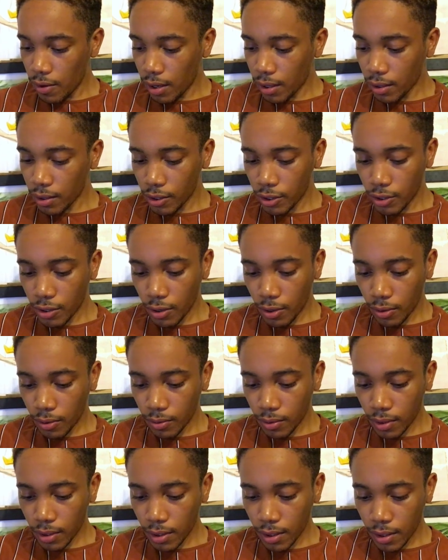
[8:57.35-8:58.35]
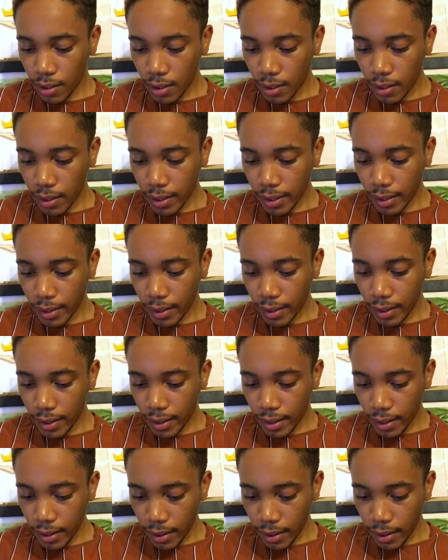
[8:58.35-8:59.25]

on the stones and